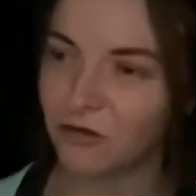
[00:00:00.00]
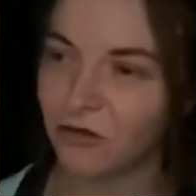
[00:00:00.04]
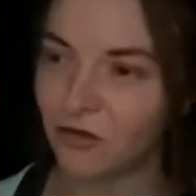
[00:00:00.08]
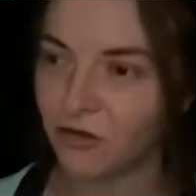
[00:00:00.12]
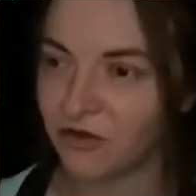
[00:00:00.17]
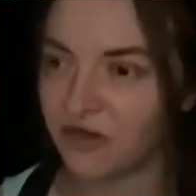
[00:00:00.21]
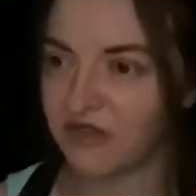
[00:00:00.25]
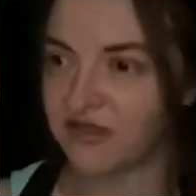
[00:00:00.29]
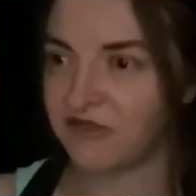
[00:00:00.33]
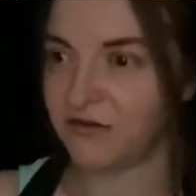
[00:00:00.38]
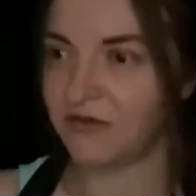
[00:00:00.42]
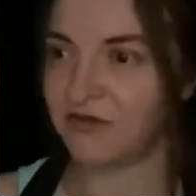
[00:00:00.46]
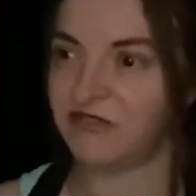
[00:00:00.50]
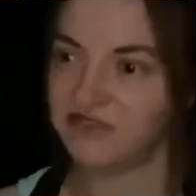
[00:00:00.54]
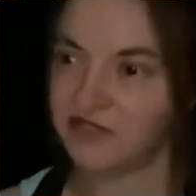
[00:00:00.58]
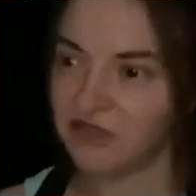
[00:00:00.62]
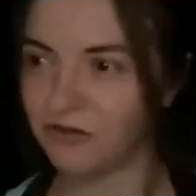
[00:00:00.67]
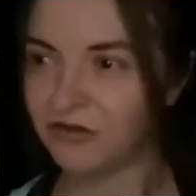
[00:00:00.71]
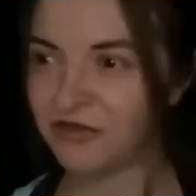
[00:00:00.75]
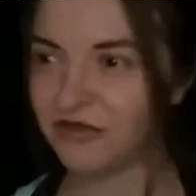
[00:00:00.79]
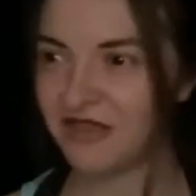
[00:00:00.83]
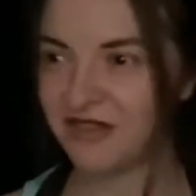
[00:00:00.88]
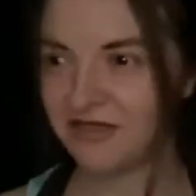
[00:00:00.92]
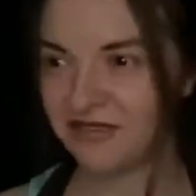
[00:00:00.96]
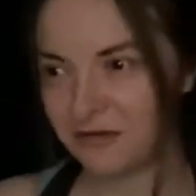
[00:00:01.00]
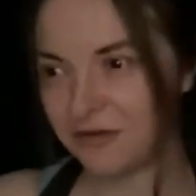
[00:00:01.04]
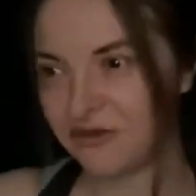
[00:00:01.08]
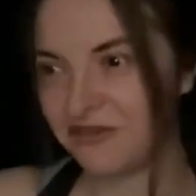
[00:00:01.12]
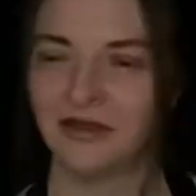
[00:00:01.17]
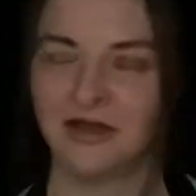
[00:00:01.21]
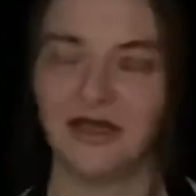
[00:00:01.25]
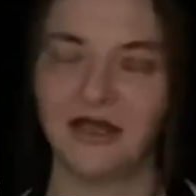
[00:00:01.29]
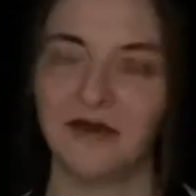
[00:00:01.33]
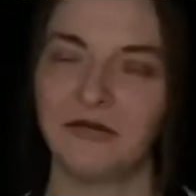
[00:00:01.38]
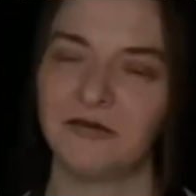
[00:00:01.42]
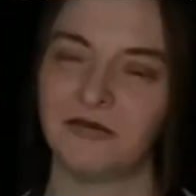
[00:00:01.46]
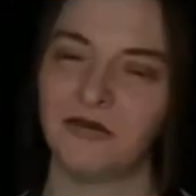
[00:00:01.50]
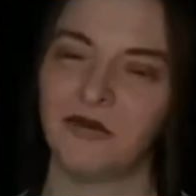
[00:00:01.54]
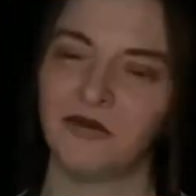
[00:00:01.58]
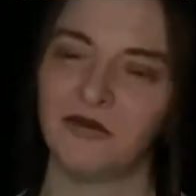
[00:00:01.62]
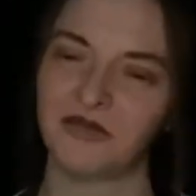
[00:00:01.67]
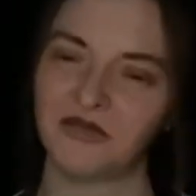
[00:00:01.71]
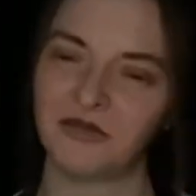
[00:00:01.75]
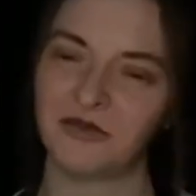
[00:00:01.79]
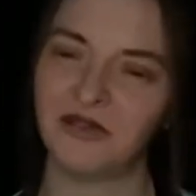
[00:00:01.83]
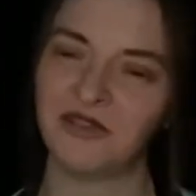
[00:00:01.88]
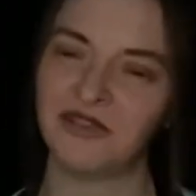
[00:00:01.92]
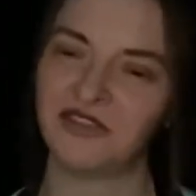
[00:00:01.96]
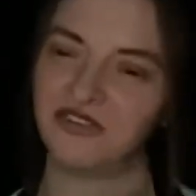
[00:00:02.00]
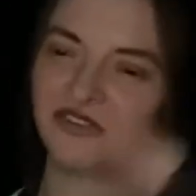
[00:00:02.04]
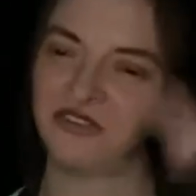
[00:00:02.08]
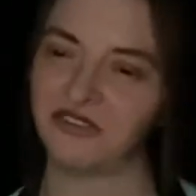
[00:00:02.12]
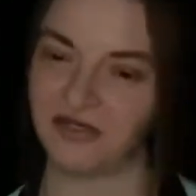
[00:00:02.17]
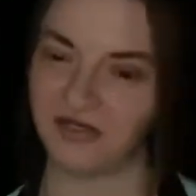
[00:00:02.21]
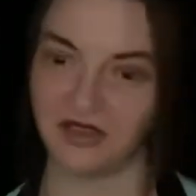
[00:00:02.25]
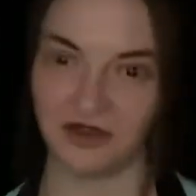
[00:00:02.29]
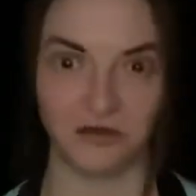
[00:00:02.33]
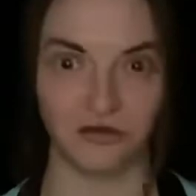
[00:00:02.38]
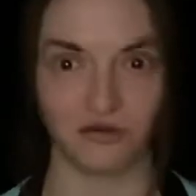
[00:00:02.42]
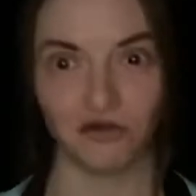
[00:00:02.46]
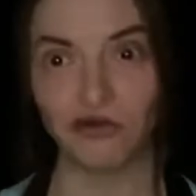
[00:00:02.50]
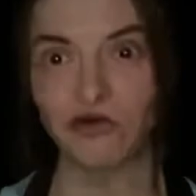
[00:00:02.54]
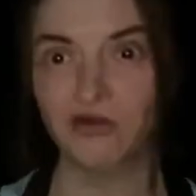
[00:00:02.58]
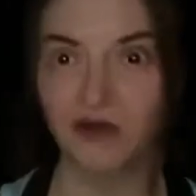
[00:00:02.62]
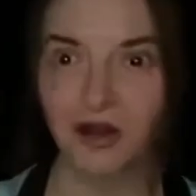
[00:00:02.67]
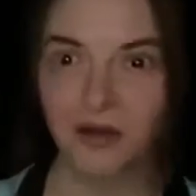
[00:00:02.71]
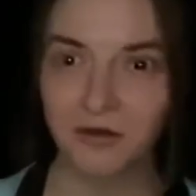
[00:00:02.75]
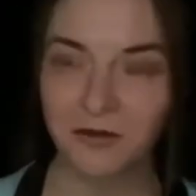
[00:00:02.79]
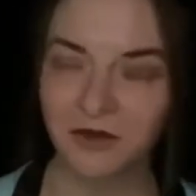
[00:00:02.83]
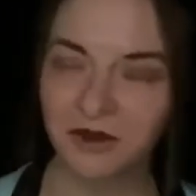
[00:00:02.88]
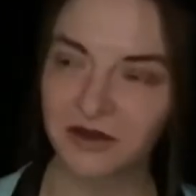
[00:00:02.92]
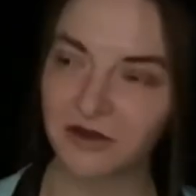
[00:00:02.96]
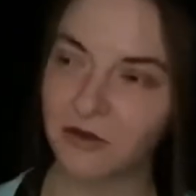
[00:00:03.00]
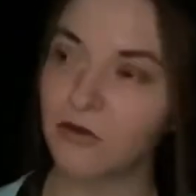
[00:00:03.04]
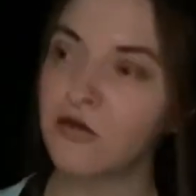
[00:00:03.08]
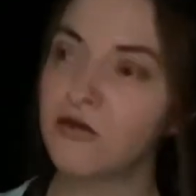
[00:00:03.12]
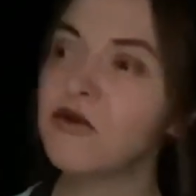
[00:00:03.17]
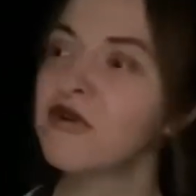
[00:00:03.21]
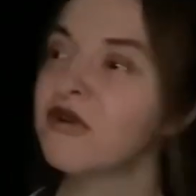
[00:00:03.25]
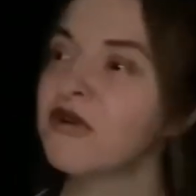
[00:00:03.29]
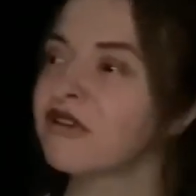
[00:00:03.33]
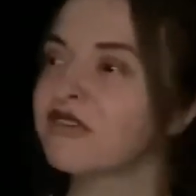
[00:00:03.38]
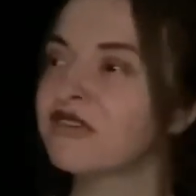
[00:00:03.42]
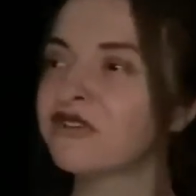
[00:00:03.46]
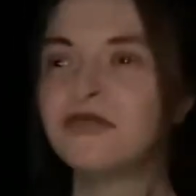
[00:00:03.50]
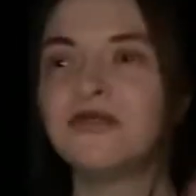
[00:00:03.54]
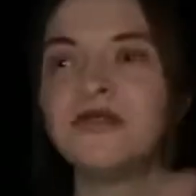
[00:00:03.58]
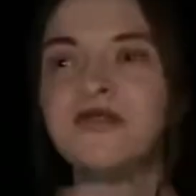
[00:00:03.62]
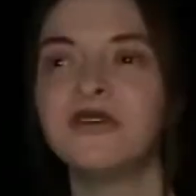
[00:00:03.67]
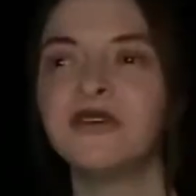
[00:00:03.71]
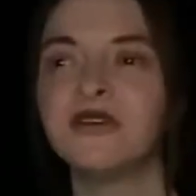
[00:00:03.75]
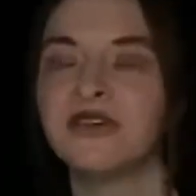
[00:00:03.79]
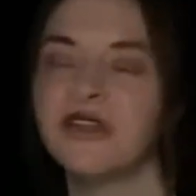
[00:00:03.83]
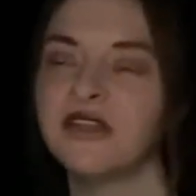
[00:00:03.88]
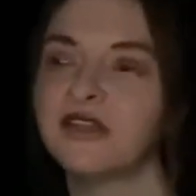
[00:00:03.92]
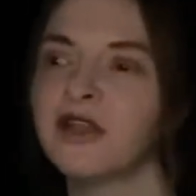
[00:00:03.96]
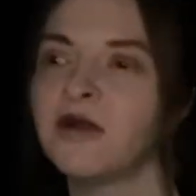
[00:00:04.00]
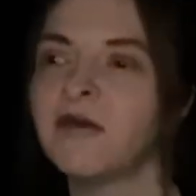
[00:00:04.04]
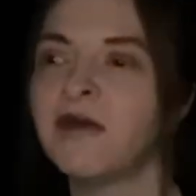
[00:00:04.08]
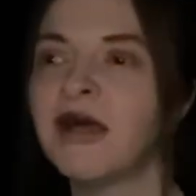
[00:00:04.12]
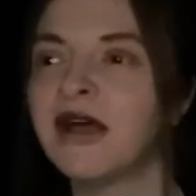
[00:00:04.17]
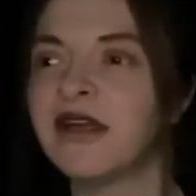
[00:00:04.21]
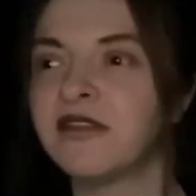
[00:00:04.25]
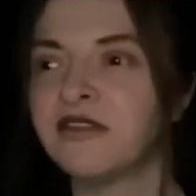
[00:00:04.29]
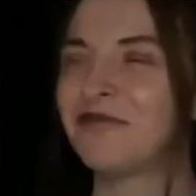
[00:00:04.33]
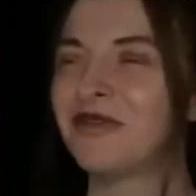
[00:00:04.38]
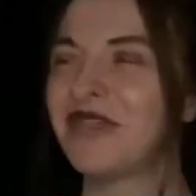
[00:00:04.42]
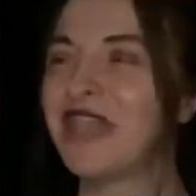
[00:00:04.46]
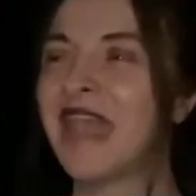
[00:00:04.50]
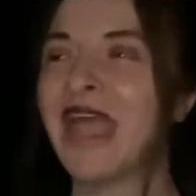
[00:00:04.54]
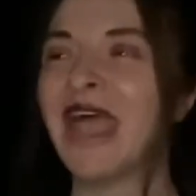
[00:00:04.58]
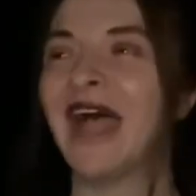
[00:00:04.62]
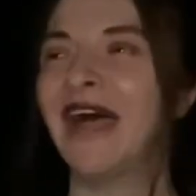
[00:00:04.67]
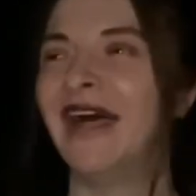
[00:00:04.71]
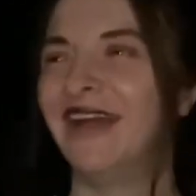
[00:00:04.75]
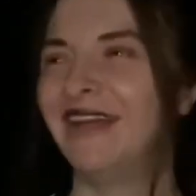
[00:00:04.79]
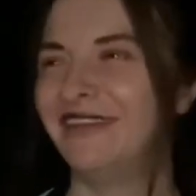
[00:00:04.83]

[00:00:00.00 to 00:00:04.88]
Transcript: Pull the switch. Yep, pull the switch, you see the door open, and then you go out and yeah,